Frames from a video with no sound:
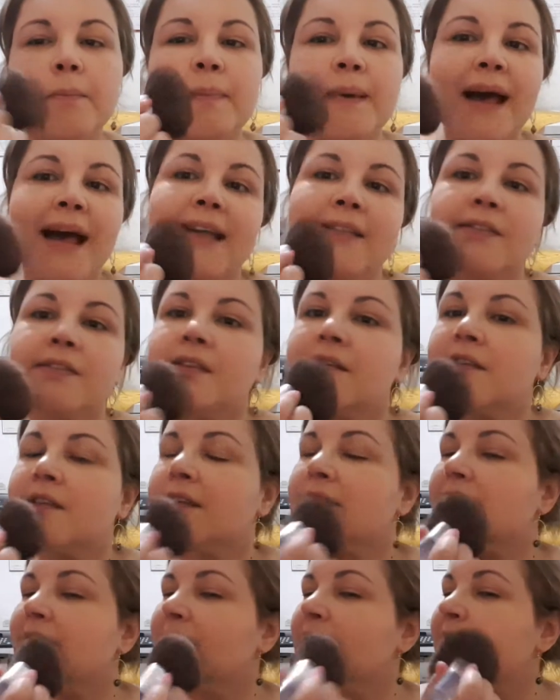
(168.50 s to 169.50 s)
pat
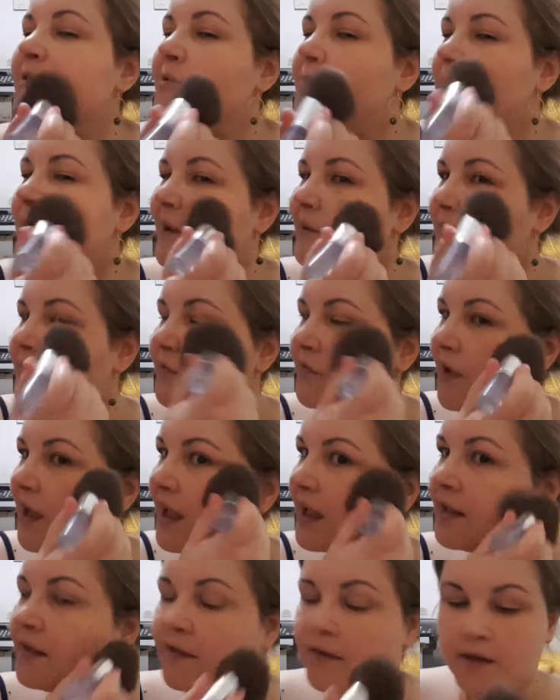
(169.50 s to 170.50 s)
this into my
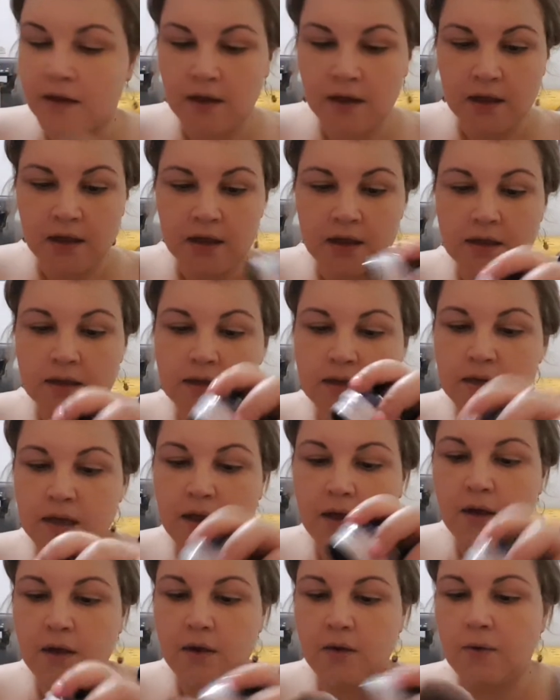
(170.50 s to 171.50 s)
face
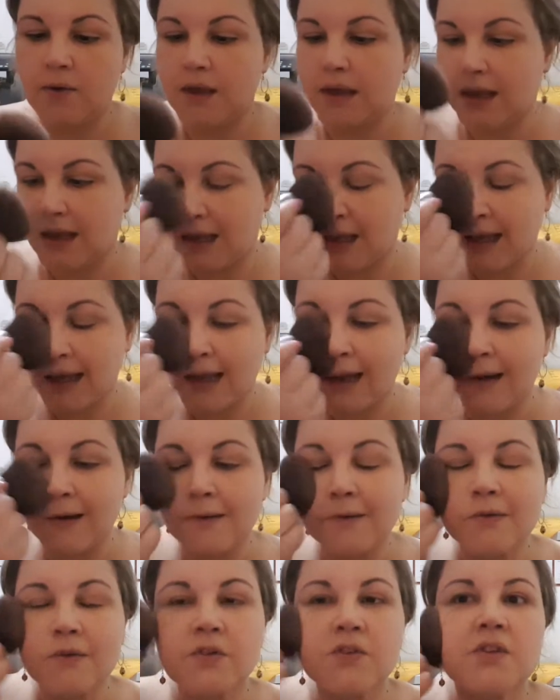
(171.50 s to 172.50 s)
so it
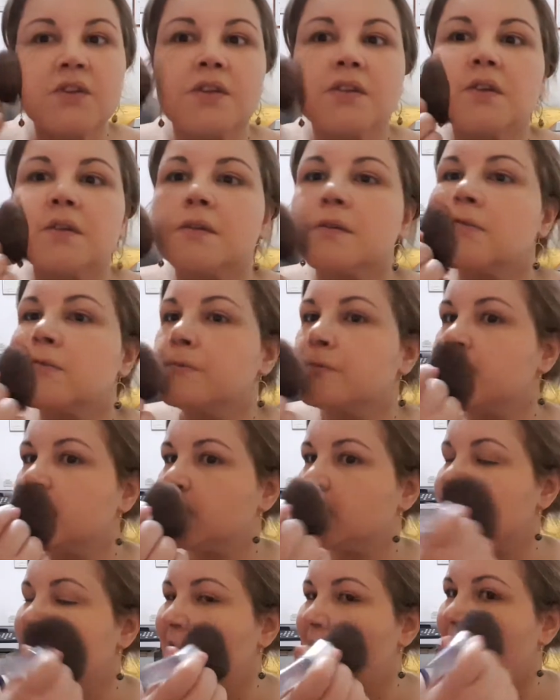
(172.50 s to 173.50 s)
can just
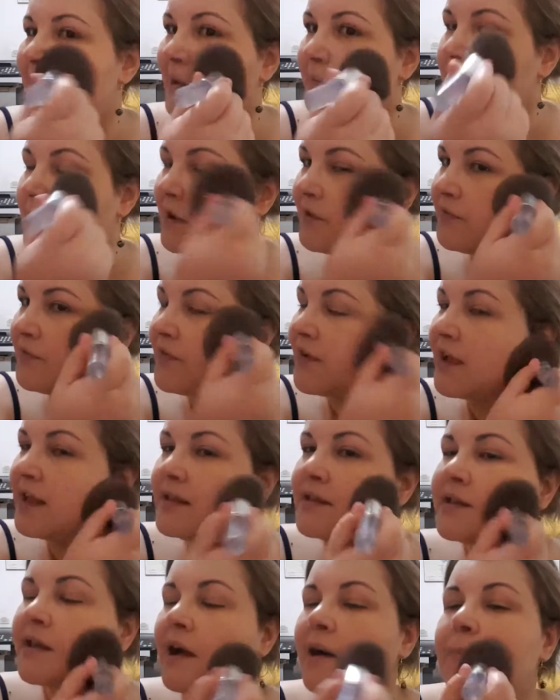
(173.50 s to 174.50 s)
dry my
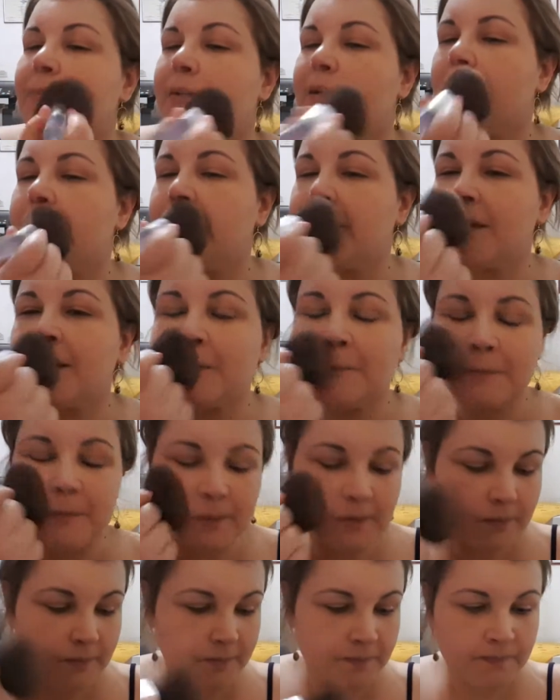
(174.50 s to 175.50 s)
face up a bit
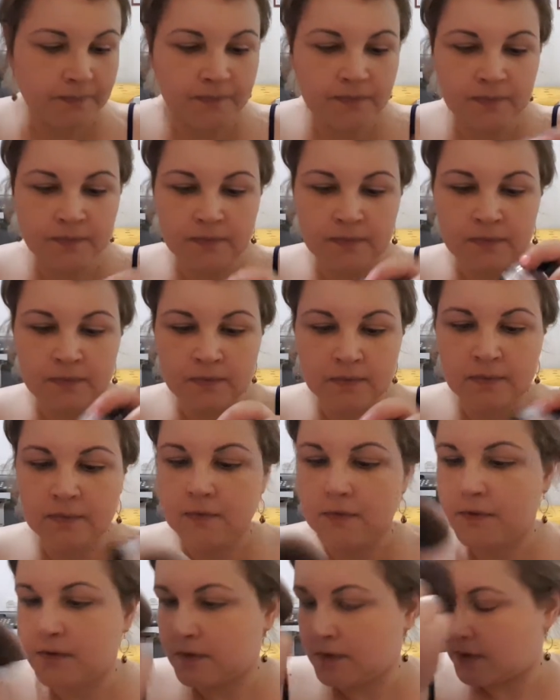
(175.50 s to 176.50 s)

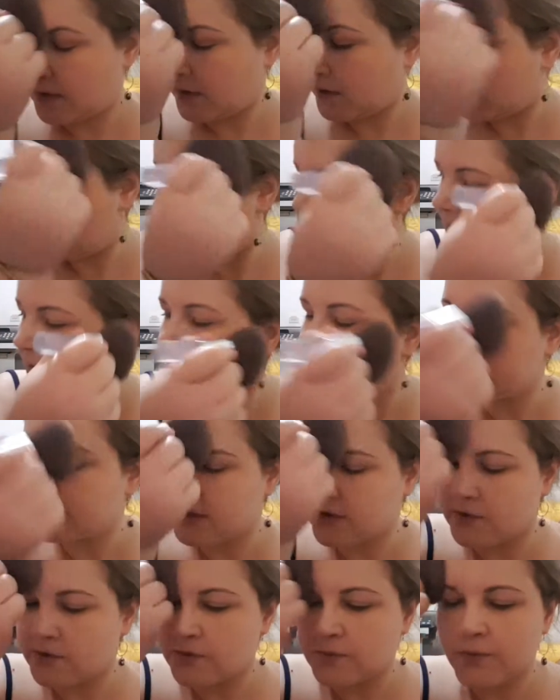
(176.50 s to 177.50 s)
so I
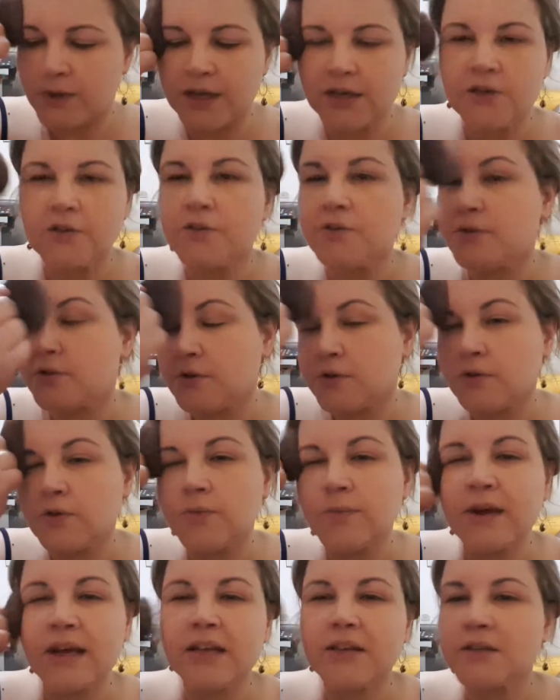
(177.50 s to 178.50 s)
don't sweat
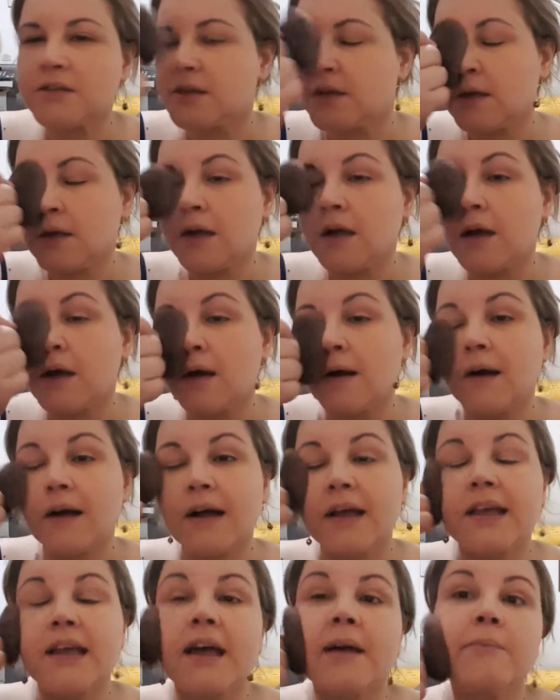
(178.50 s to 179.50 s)
too much.
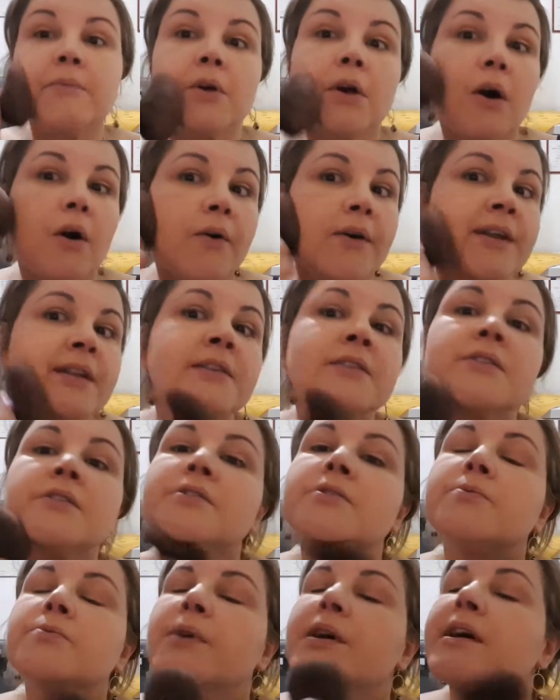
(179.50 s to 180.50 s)
I am going to
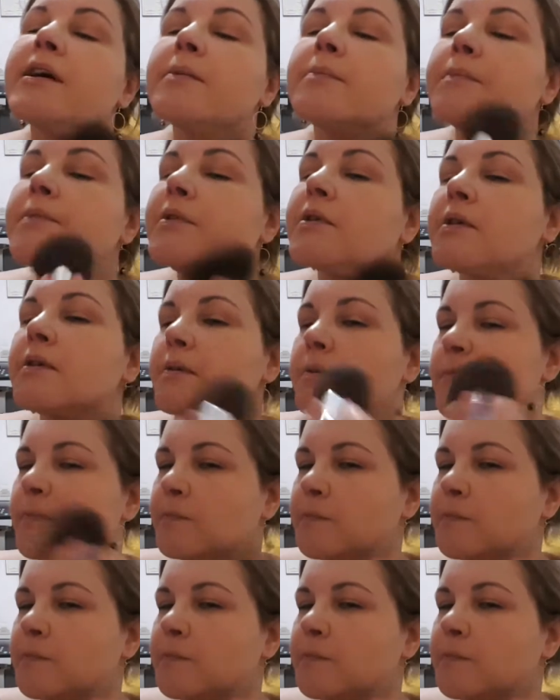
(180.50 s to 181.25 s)
sweat, but